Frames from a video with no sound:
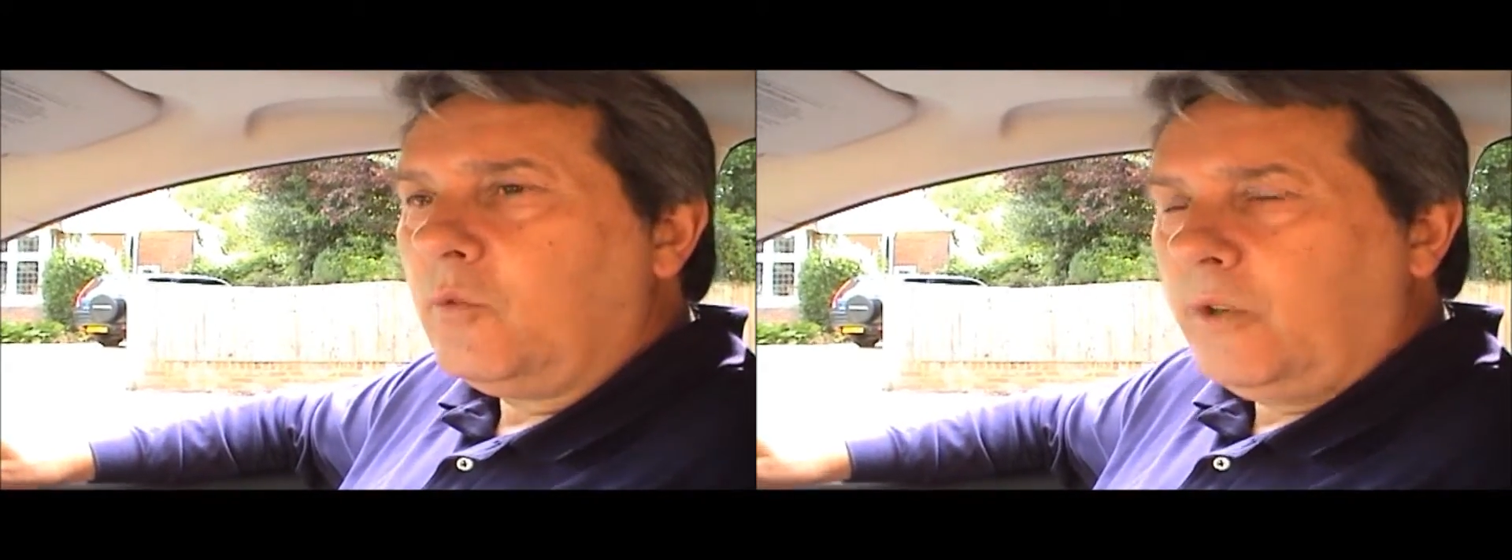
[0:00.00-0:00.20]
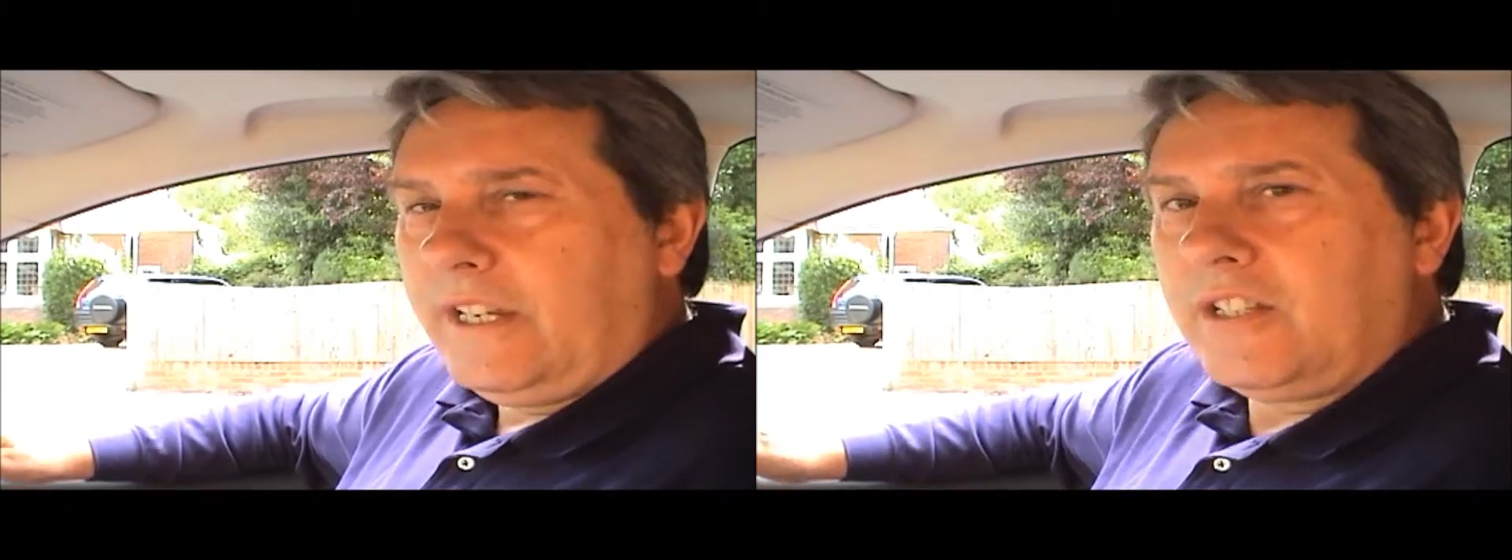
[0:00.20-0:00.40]

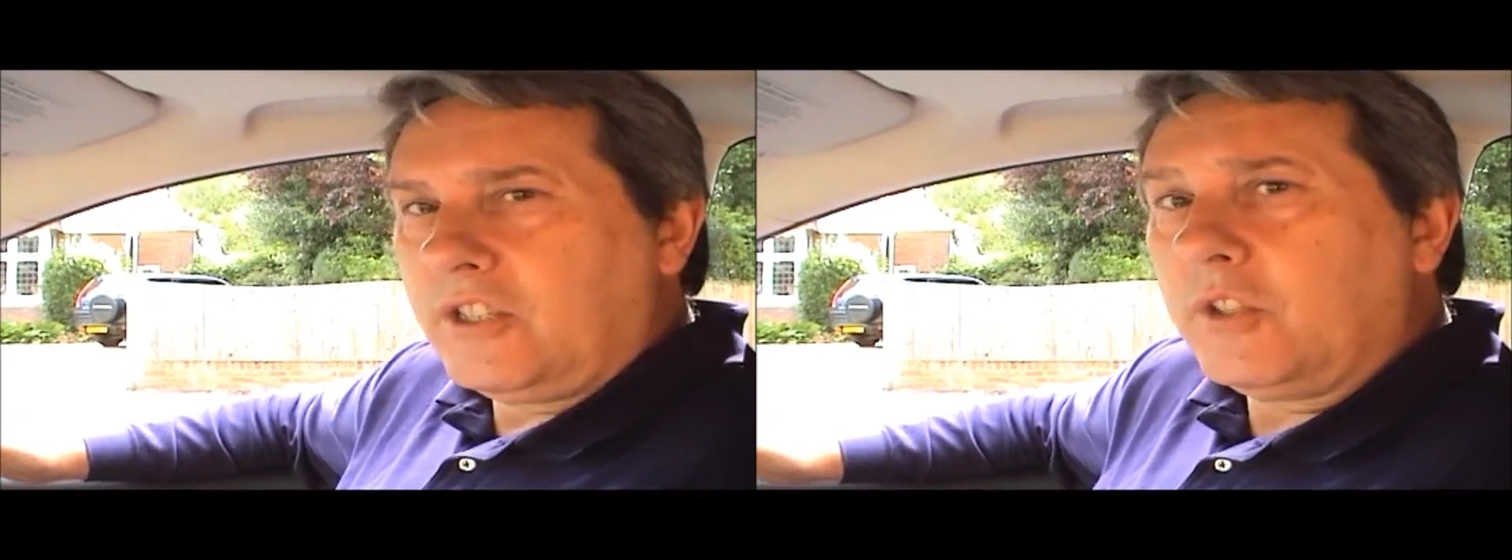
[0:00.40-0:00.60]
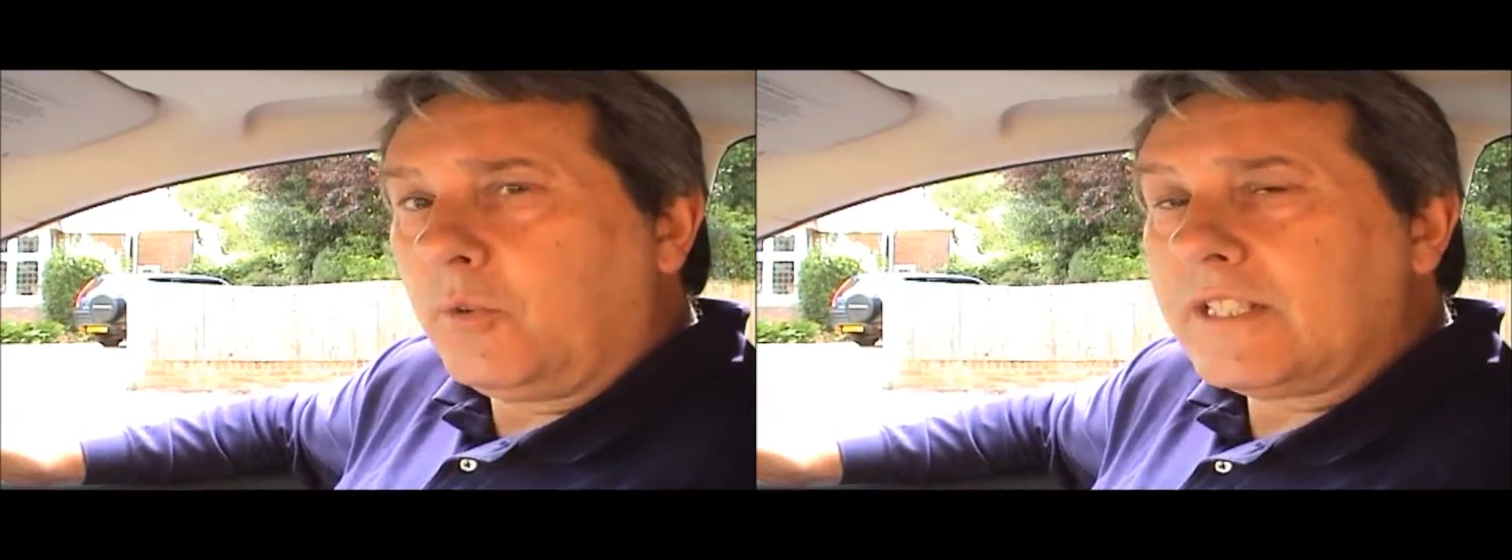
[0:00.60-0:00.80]
we need to
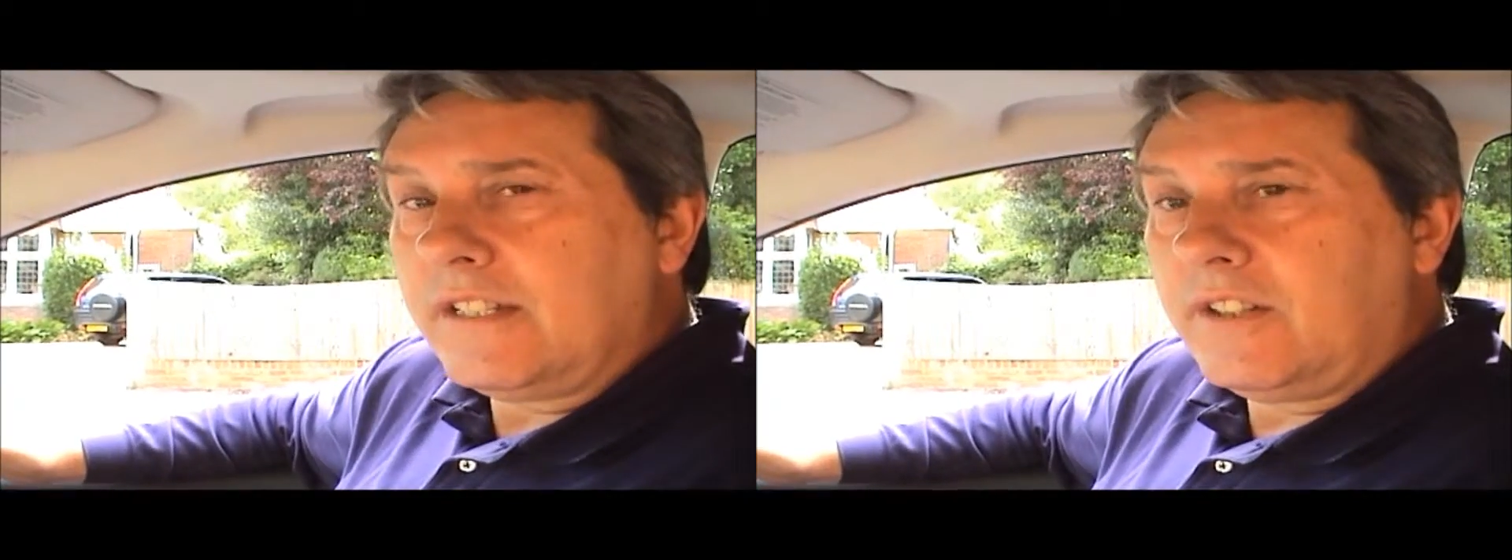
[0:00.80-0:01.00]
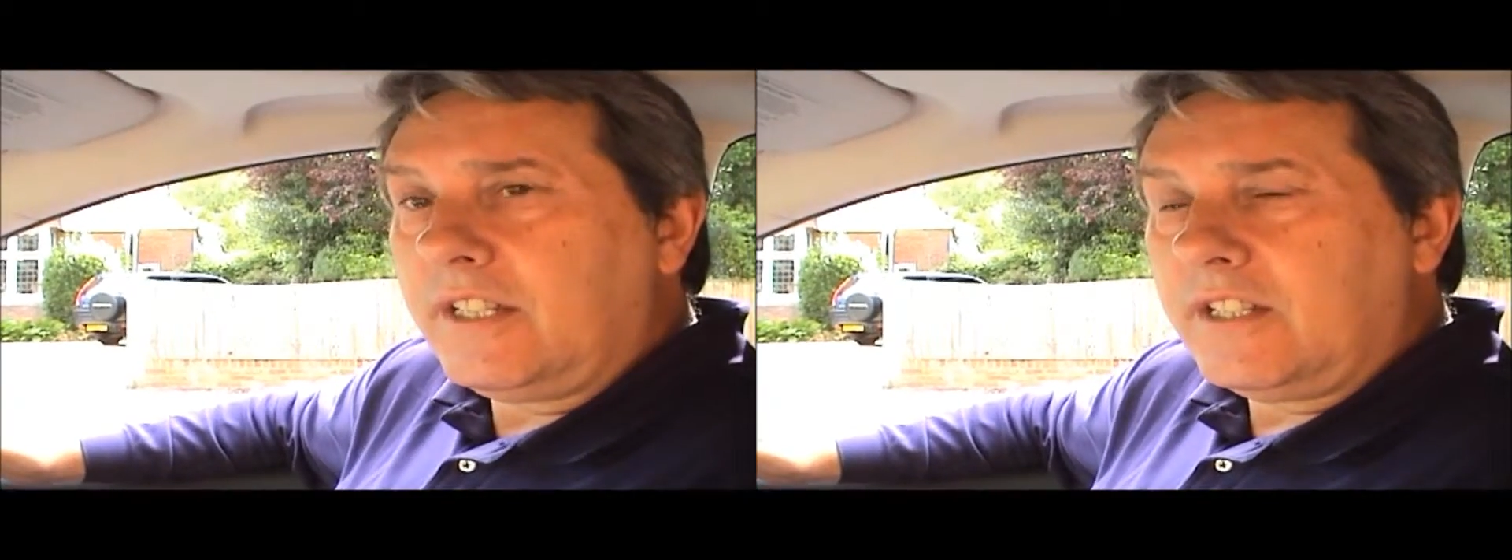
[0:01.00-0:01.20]
do
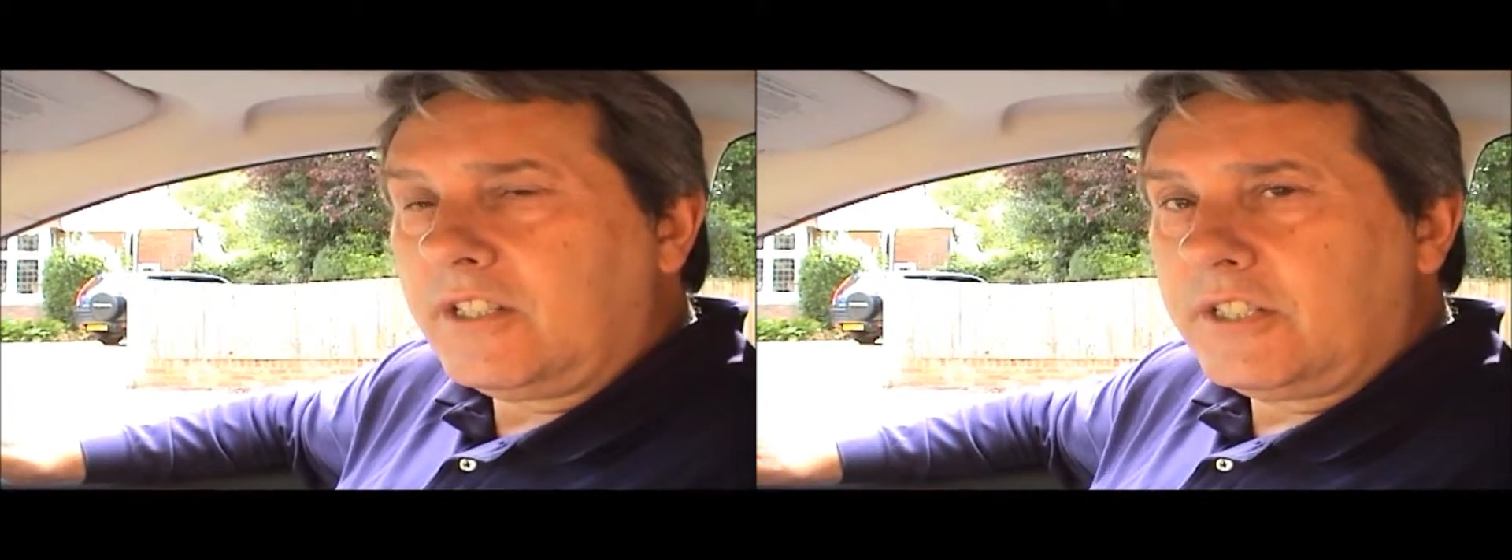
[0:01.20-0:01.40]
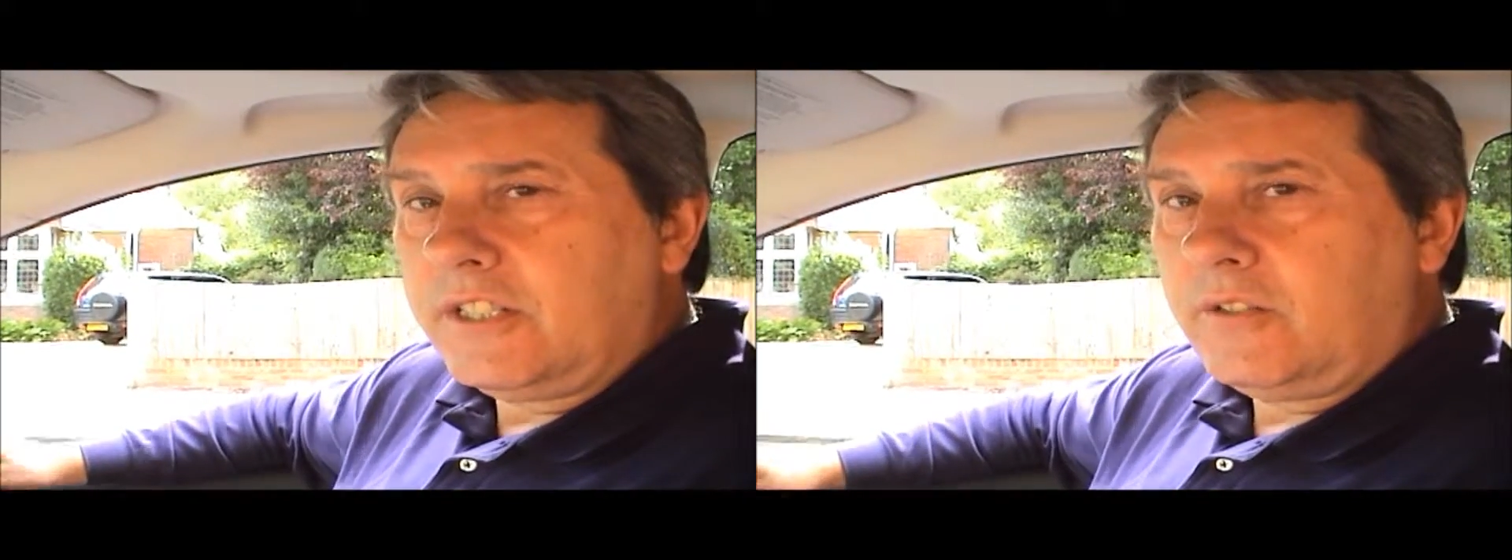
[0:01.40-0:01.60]
whatever you need
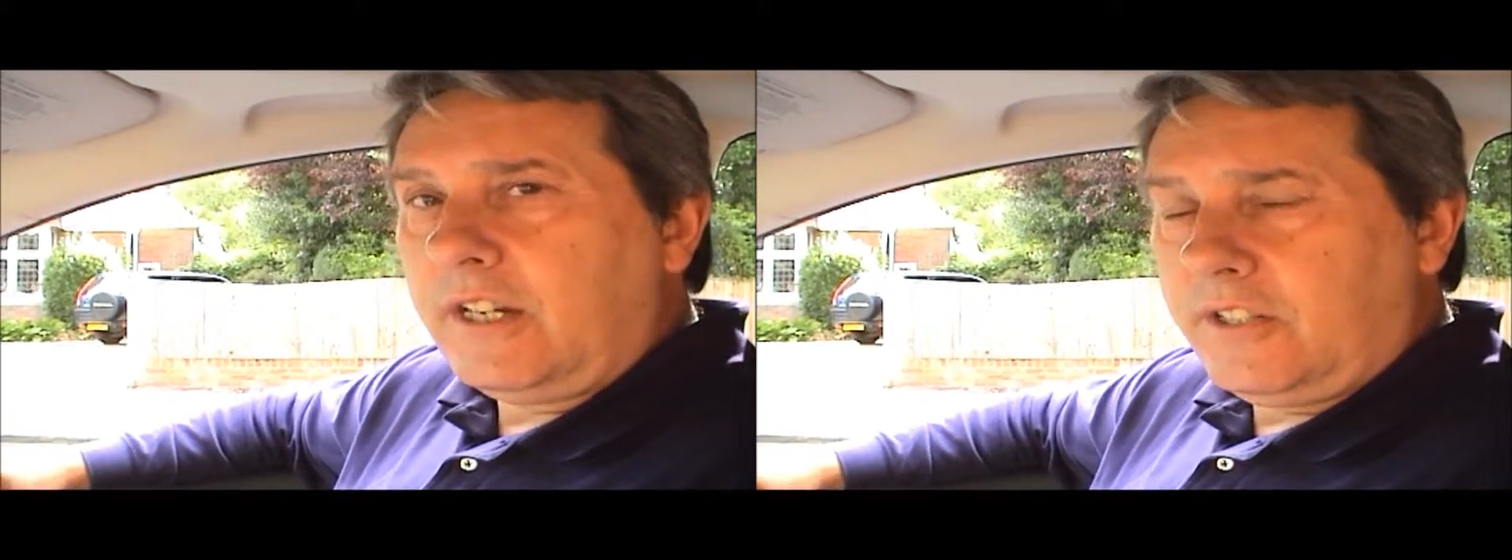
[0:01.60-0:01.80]
to do